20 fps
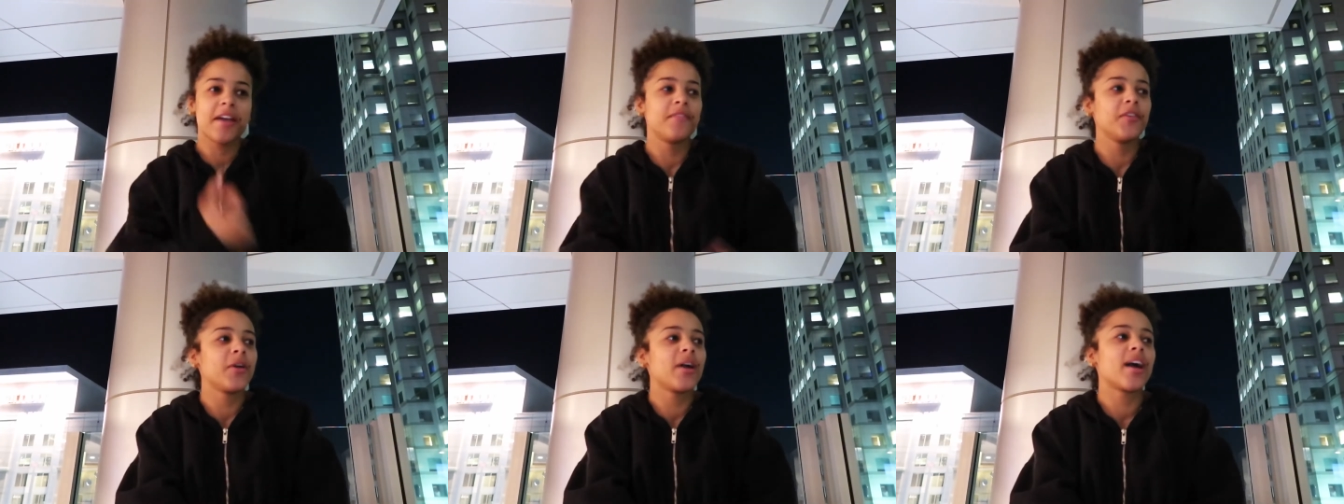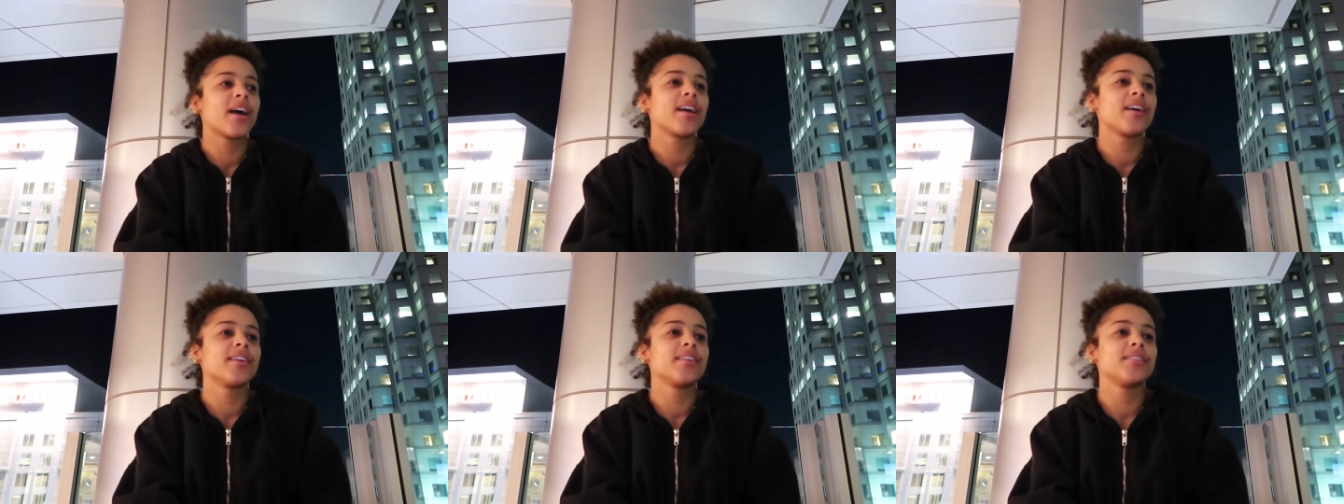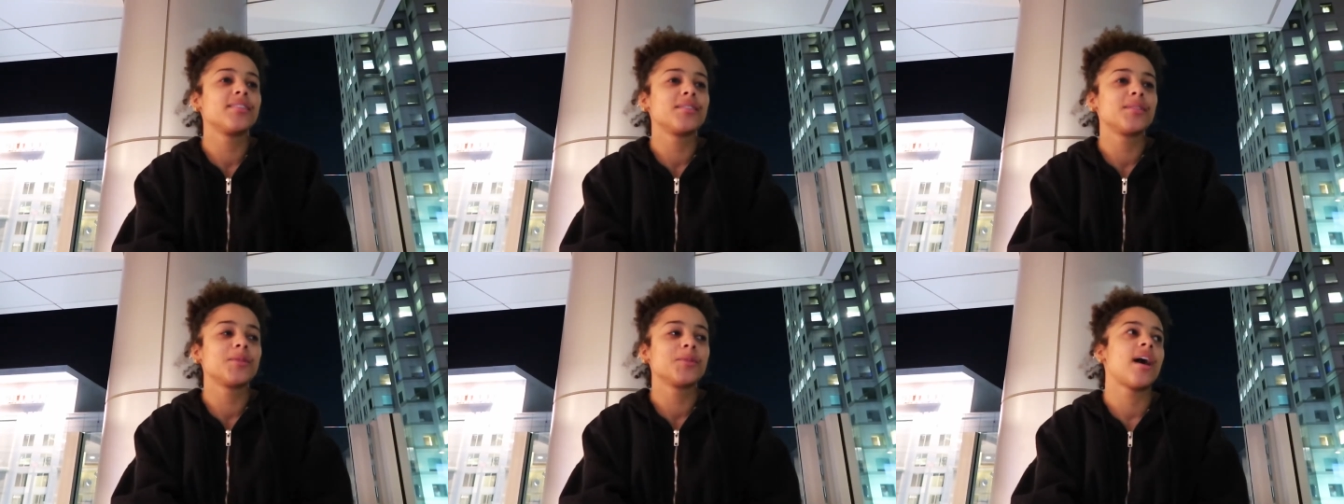If you
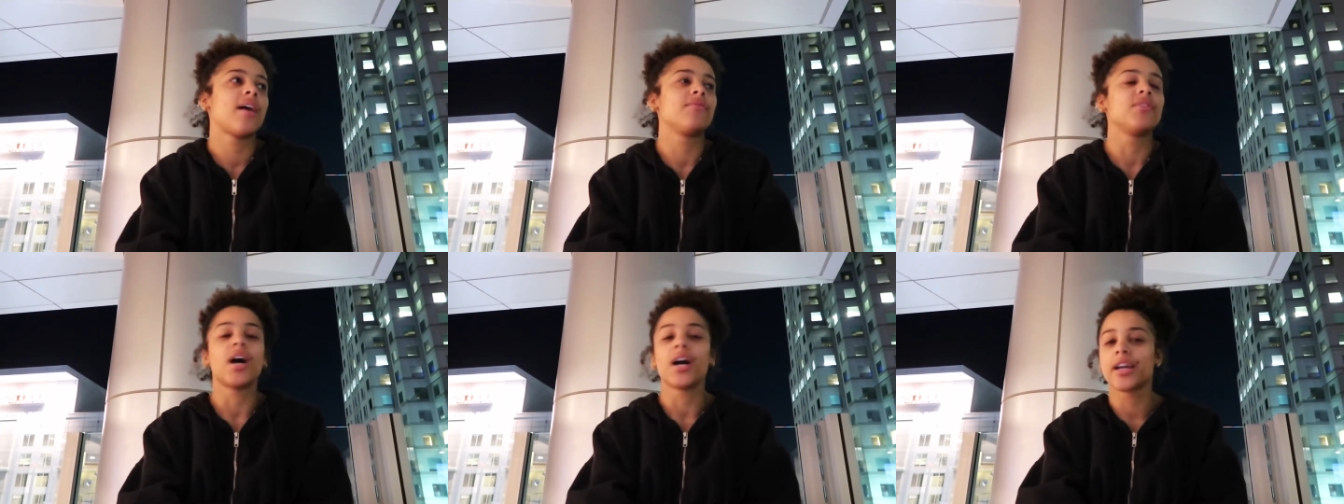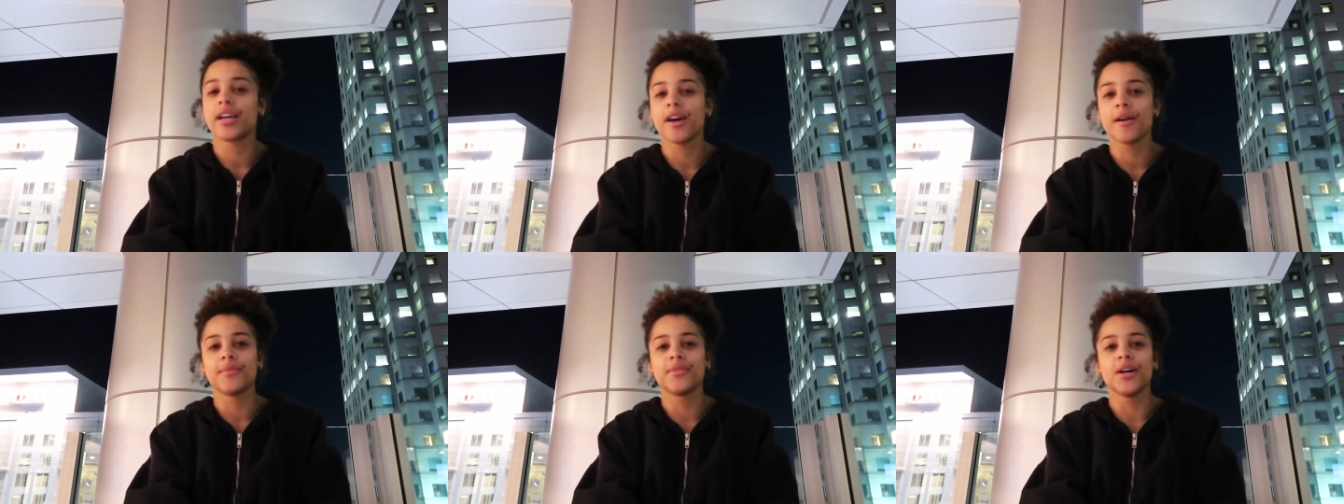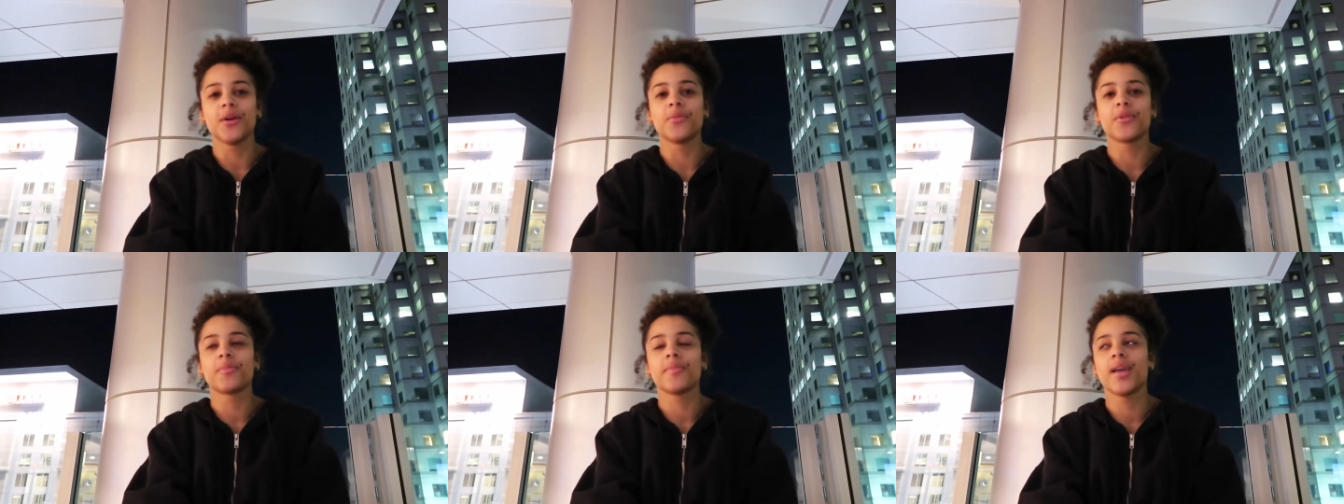guys have not kept
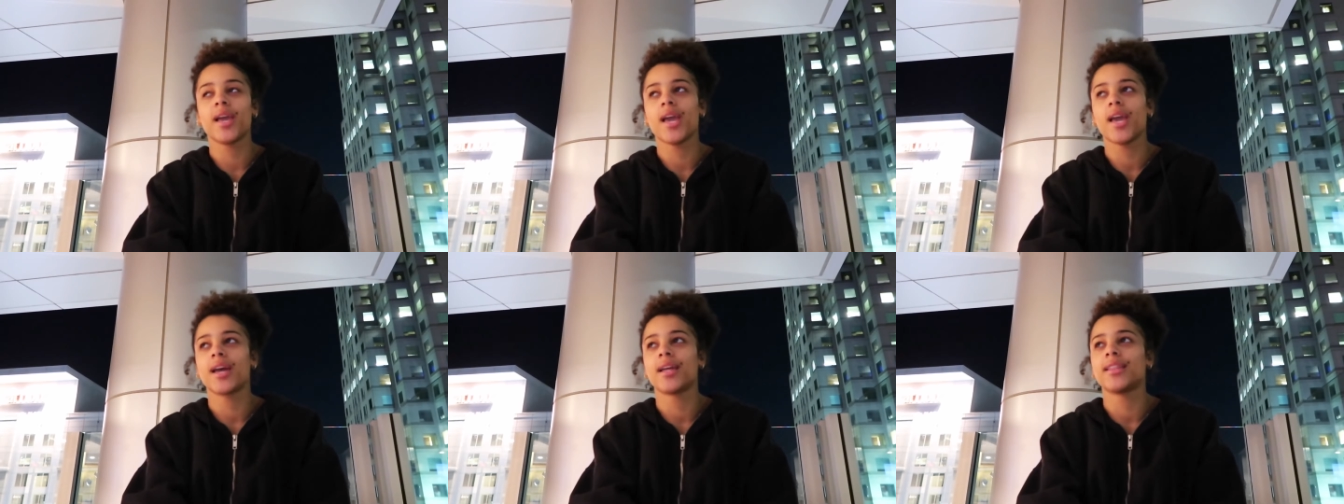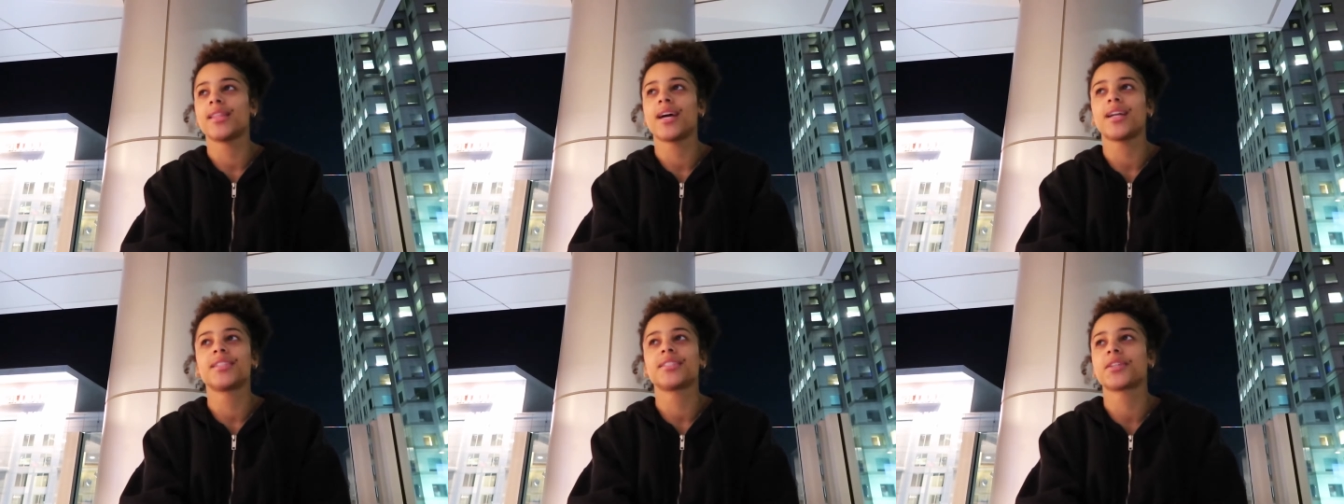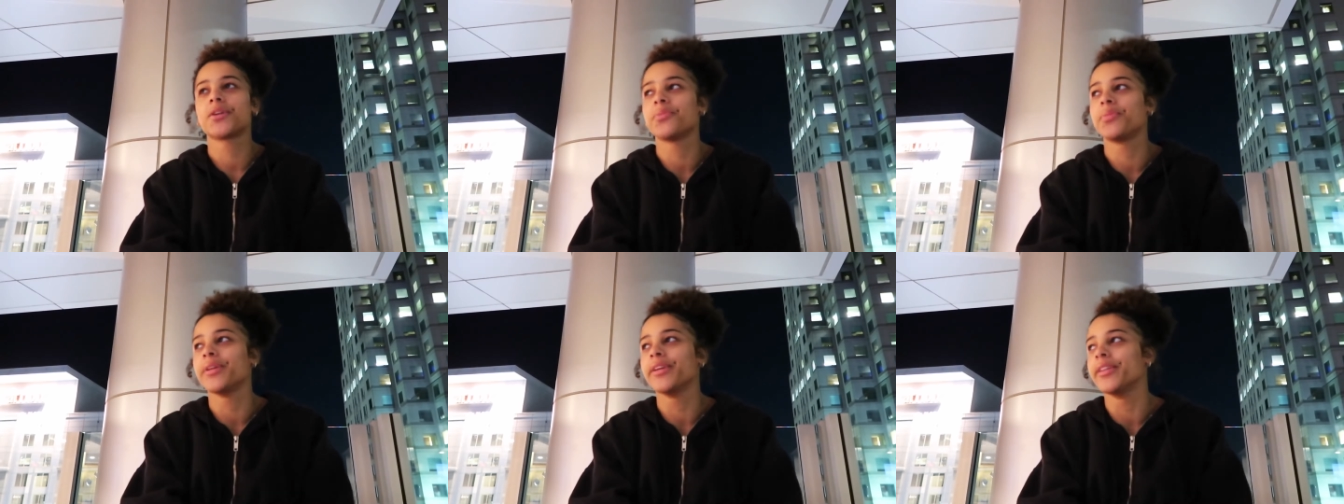up with me, that
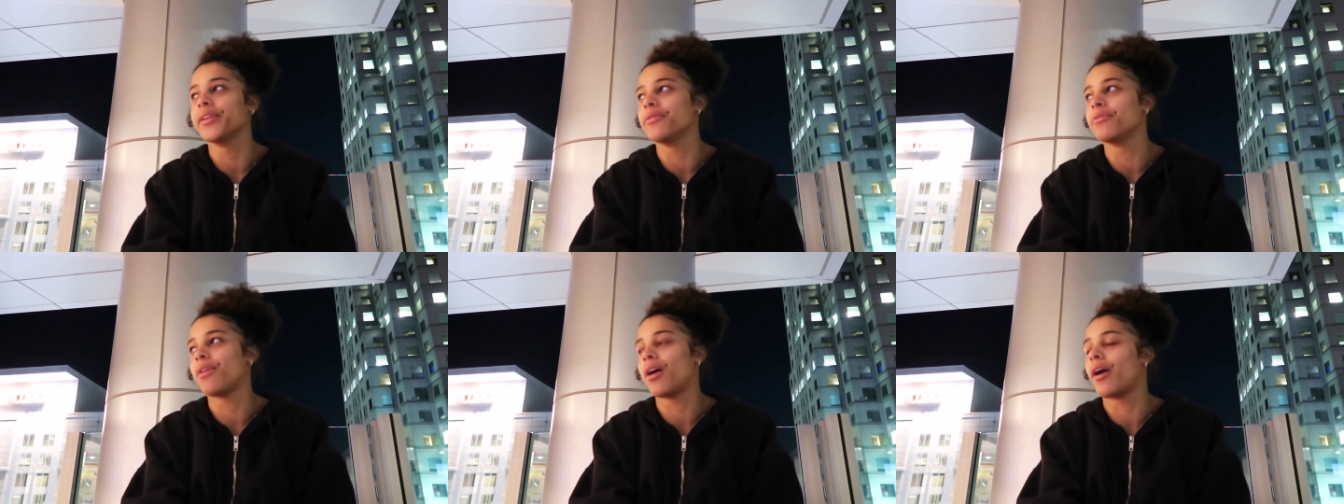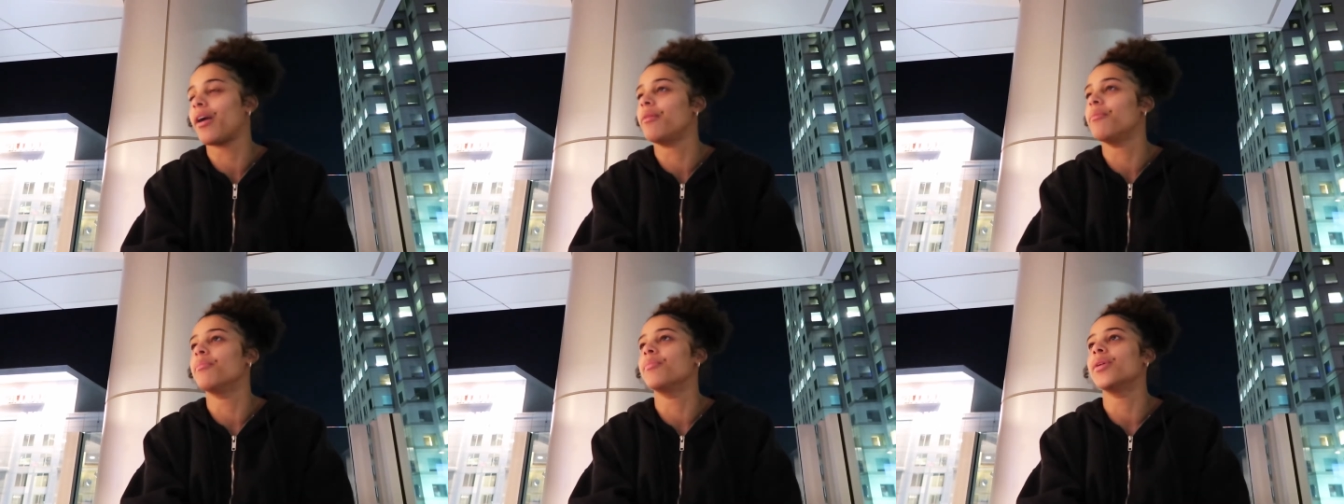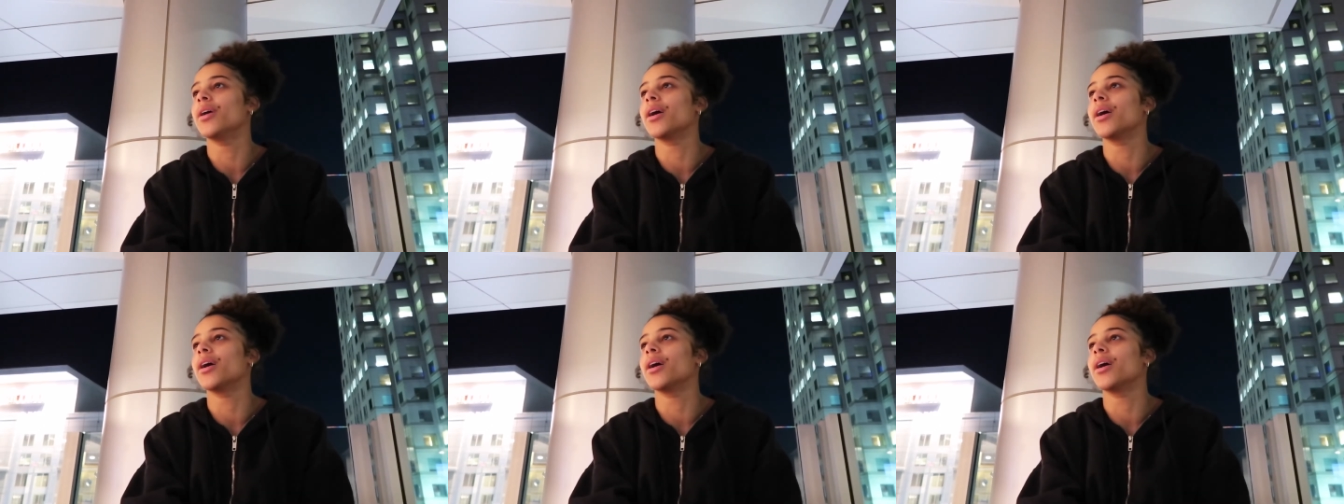is completely fine,